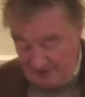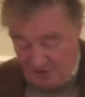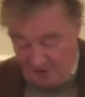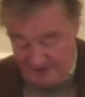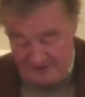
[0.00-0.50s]

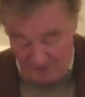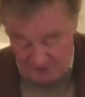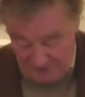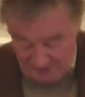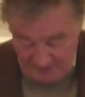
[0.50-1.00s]
Laura
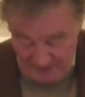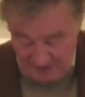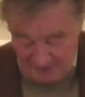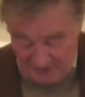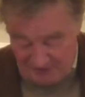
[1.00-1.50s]
thought it was
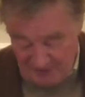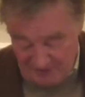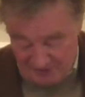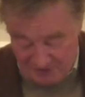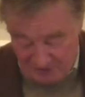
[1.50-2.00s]
part of the
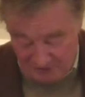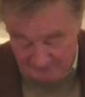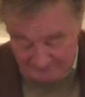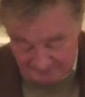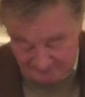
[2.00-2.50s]

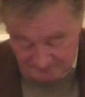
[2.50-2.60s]
costume.